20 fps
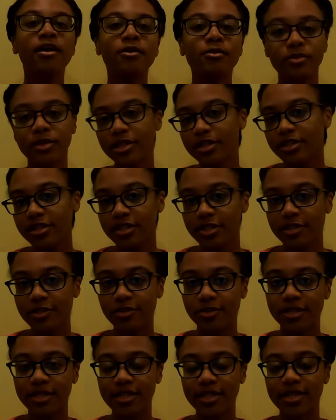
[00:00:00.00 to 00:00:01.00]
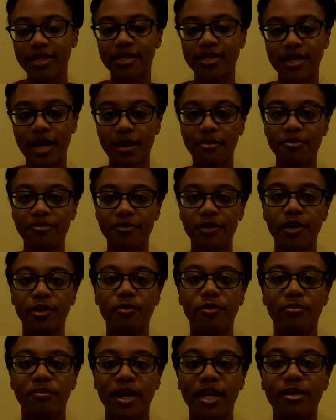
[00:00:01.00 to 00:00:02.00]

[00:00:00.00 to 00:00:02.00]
Winter is notoriously the time of year where my